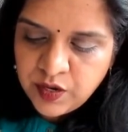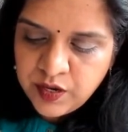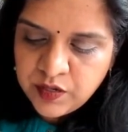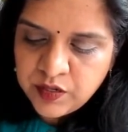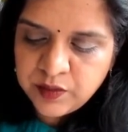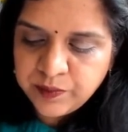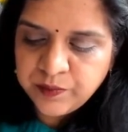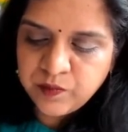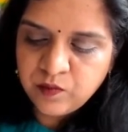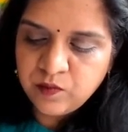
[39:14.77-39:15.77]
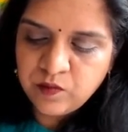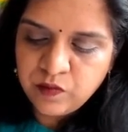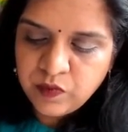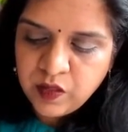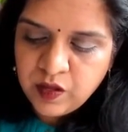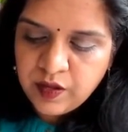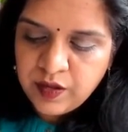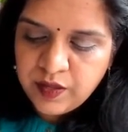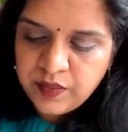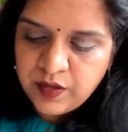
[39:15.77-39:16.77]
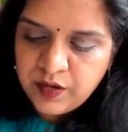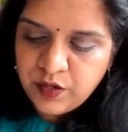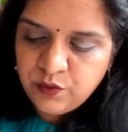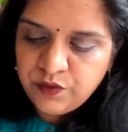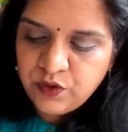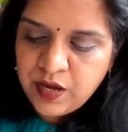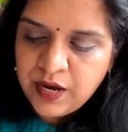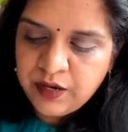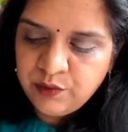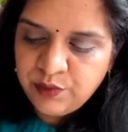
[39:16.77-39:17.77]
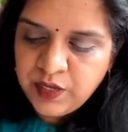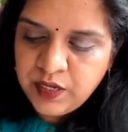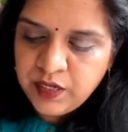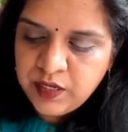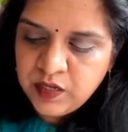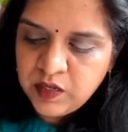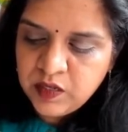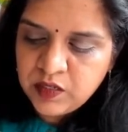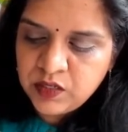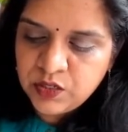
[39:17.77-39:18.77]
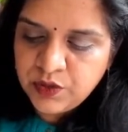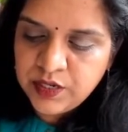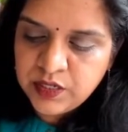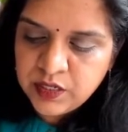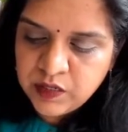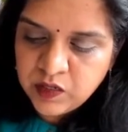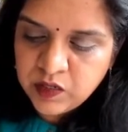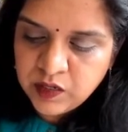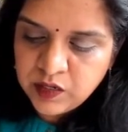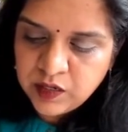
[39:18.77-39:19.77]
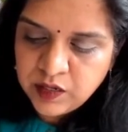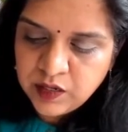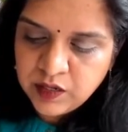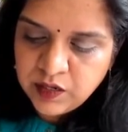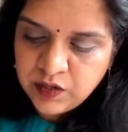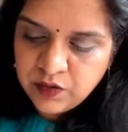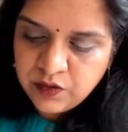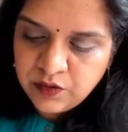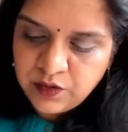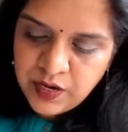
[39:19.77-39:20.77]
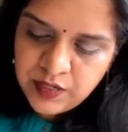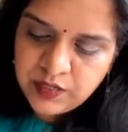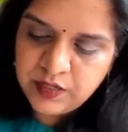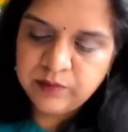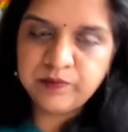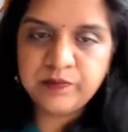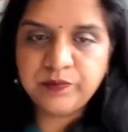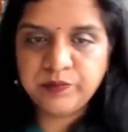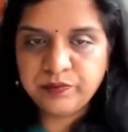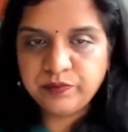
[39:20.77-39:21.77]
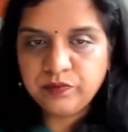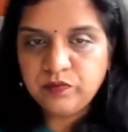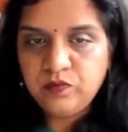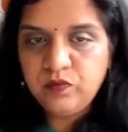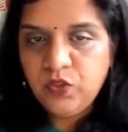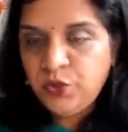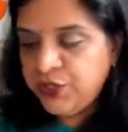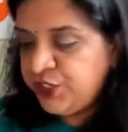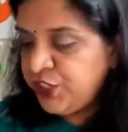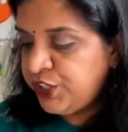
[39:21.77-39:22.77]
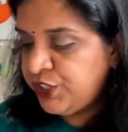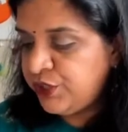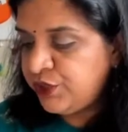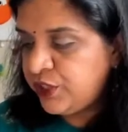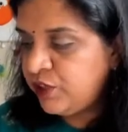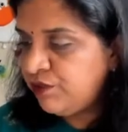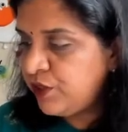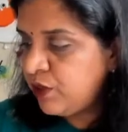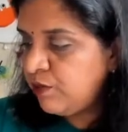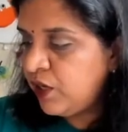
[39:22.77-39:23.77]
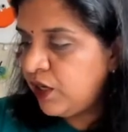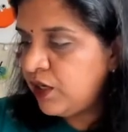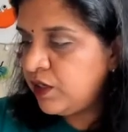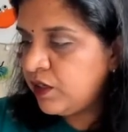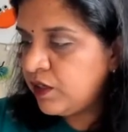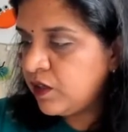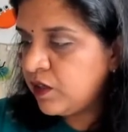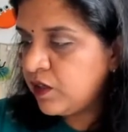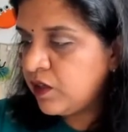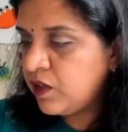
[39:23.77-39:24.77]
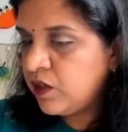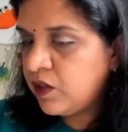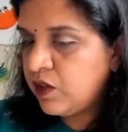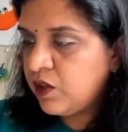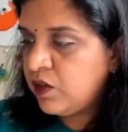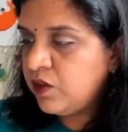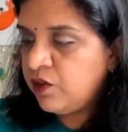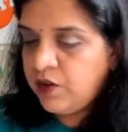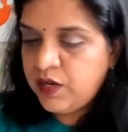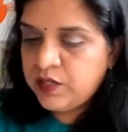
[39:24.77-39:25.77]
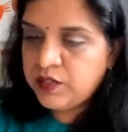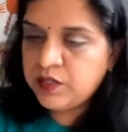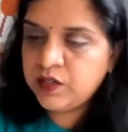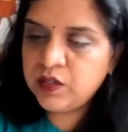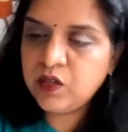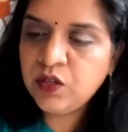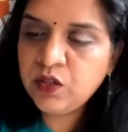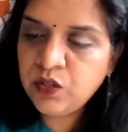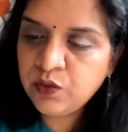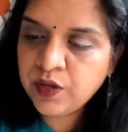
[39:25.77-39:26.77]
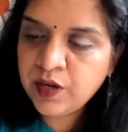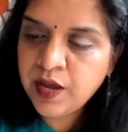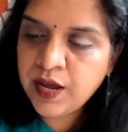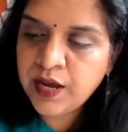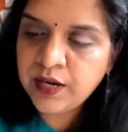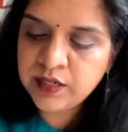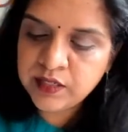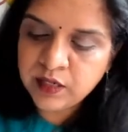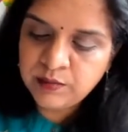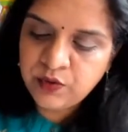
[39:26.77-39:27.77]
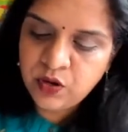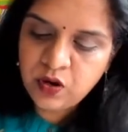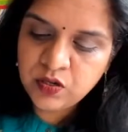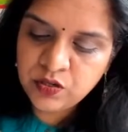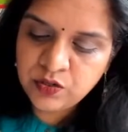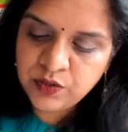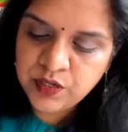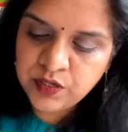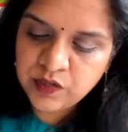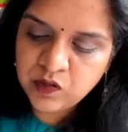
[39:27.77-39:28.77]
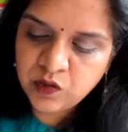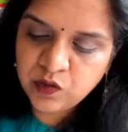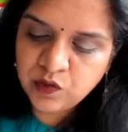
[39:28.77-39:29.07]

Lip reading: Right. And then if you add wings to it, right, you can turn it into a different bird. Right. You can add some dots to it.